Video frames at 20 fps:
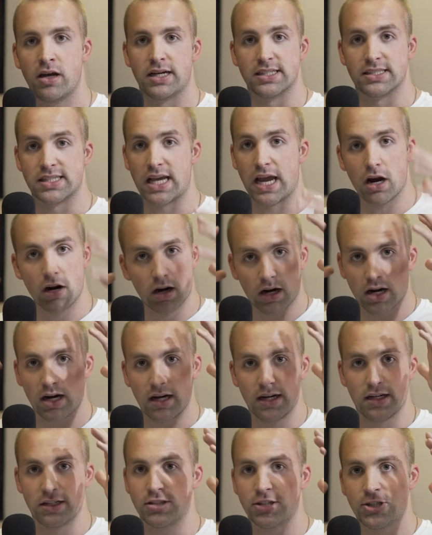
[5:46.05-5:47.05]
His
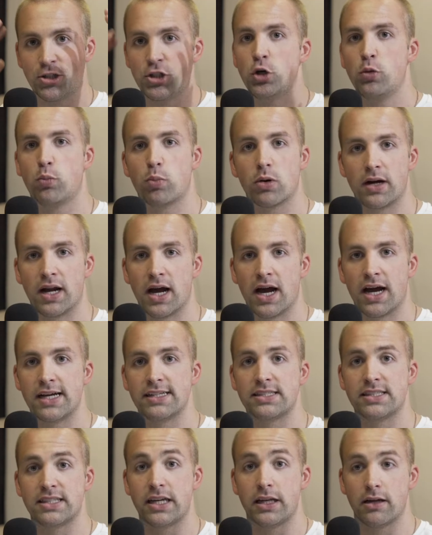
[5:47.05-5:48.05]
haircut is super
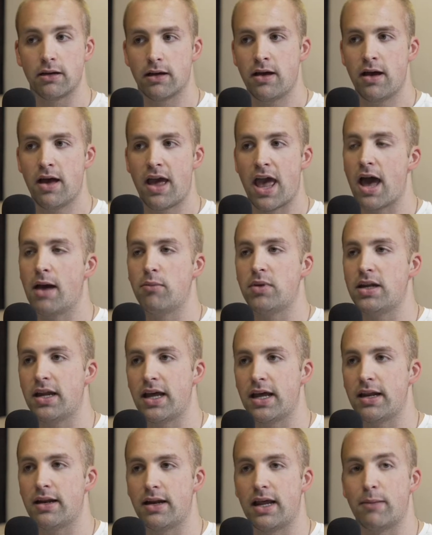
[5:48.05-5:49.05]
nice.
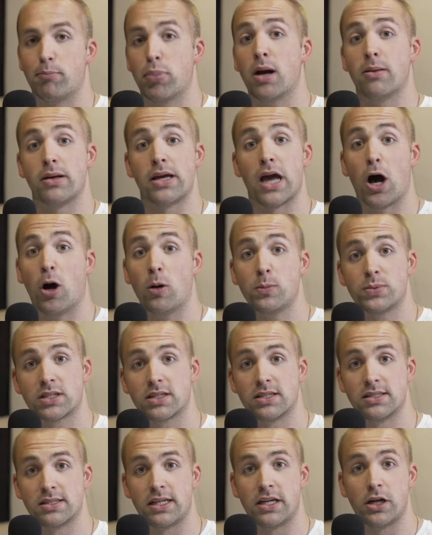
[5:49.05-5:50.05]
It probably helps
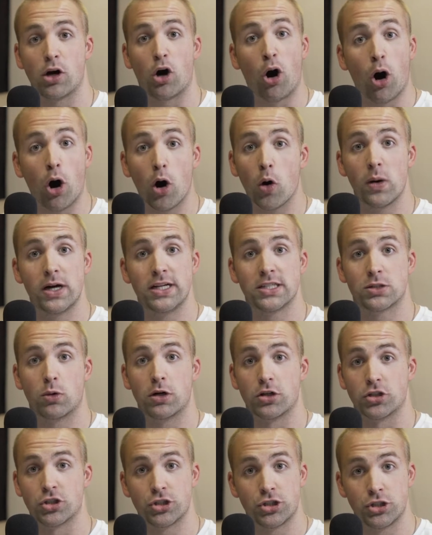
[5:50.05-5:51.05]
because he always
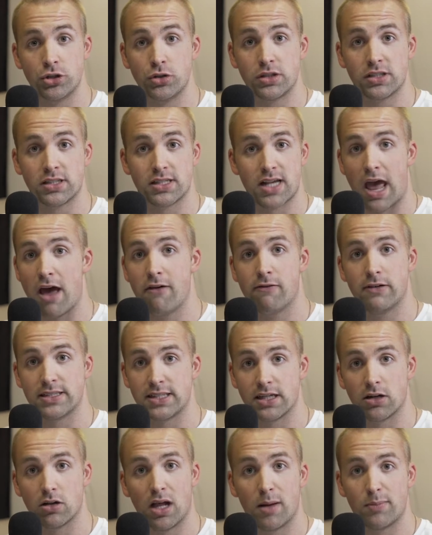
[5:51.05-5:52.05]
wears suits. Every
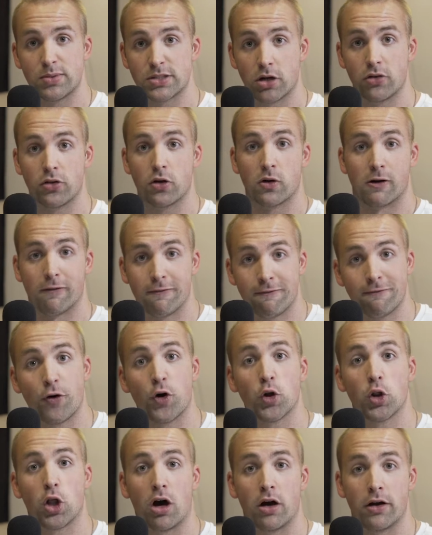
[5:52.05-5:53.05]
single episode, they're in a
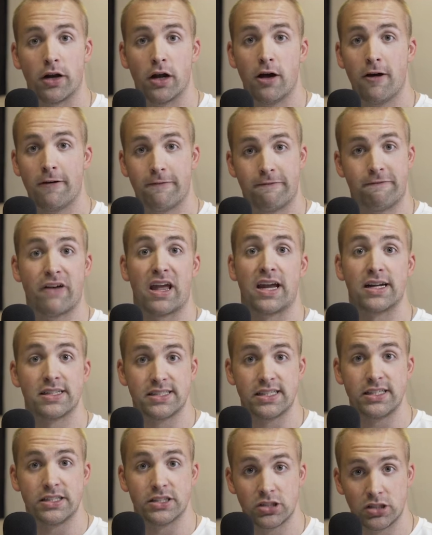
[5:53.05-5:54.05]
full-on
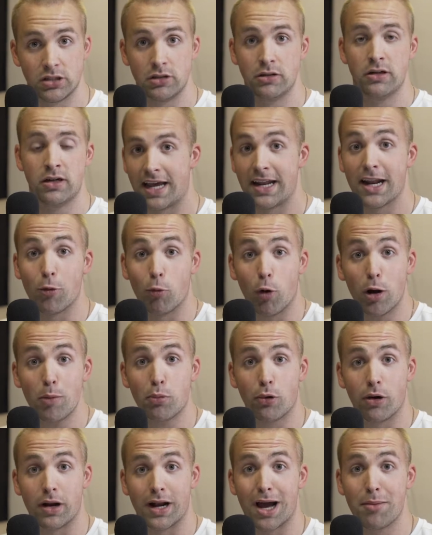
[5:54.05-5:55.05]
fancy suit. And at one
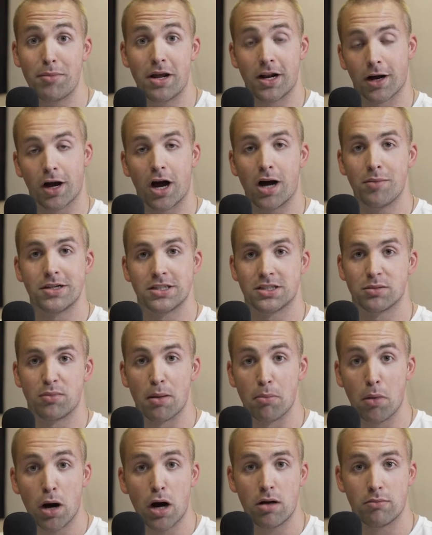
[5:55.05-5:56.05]
point, I made a comment to my
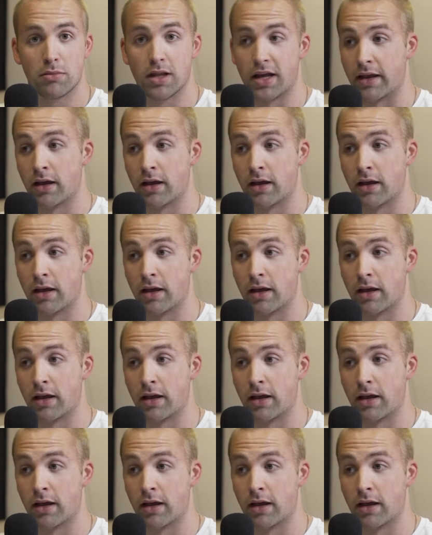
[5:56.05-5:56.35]
mom, like,